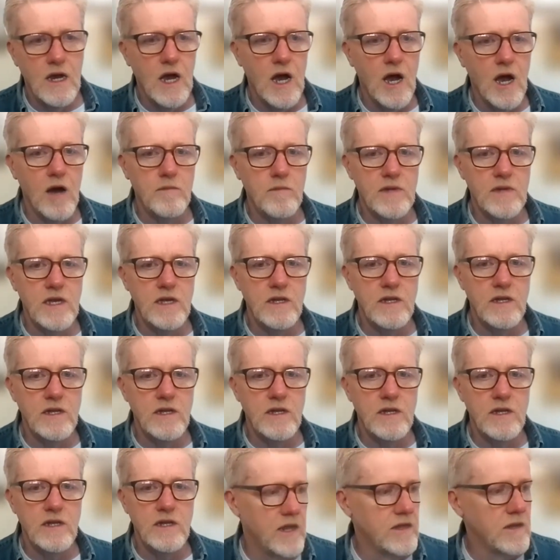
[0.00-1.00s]
um,
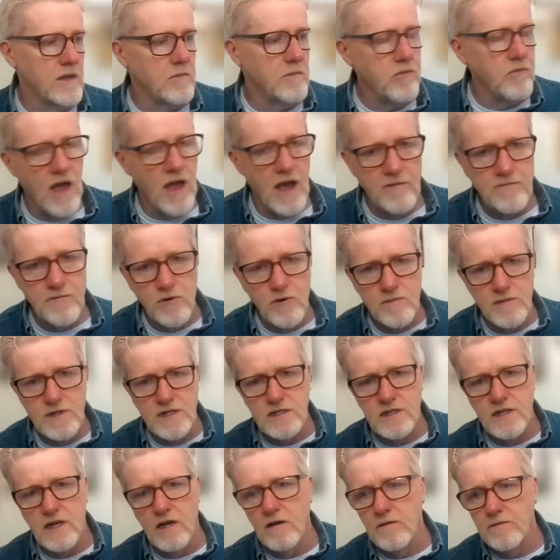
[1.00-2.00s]
and and then the platform
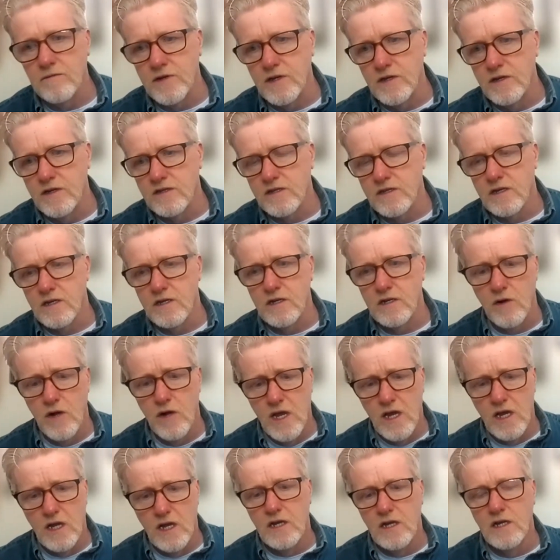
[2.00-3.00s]
itself is you know
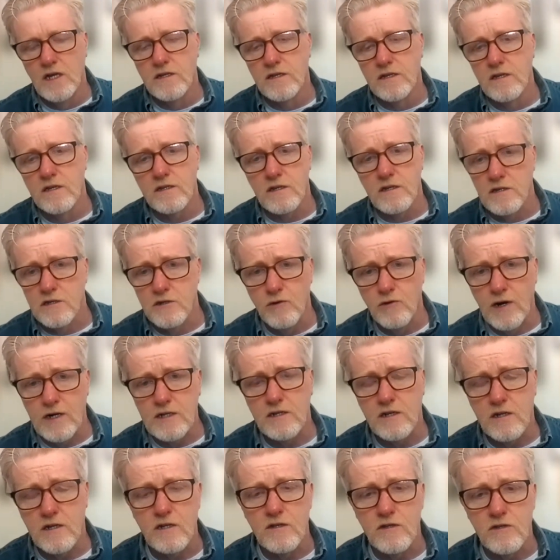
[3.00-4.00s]
is this a
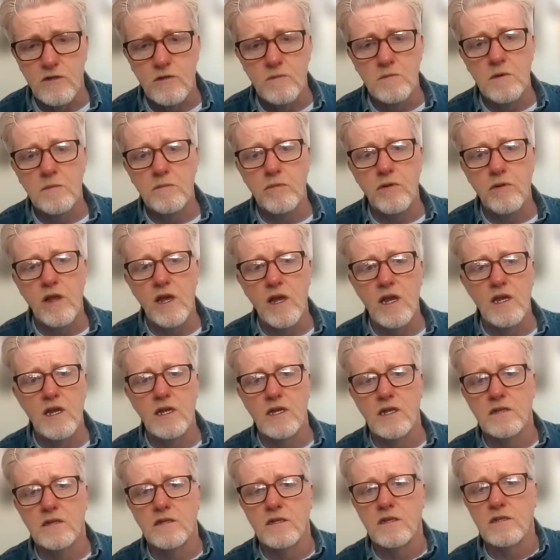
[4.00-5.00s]
direct to consumer play?
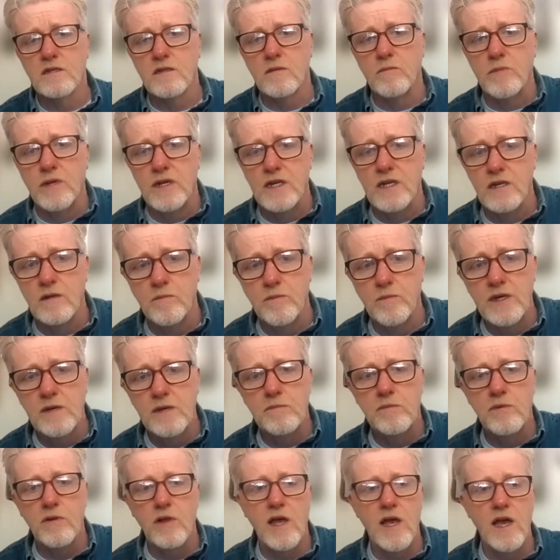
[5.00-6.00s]
Is this a B two B
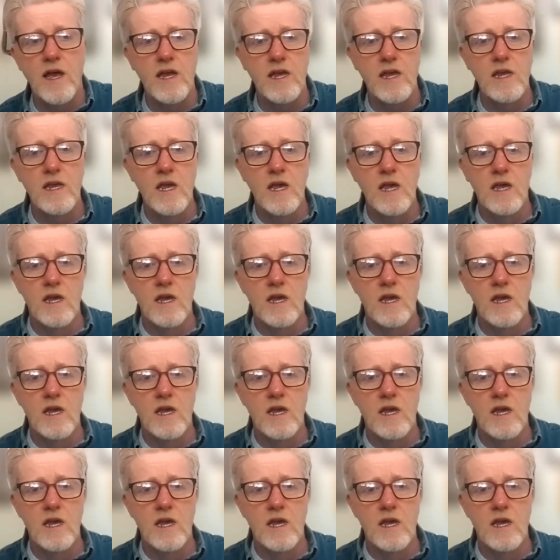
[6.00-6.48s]
play?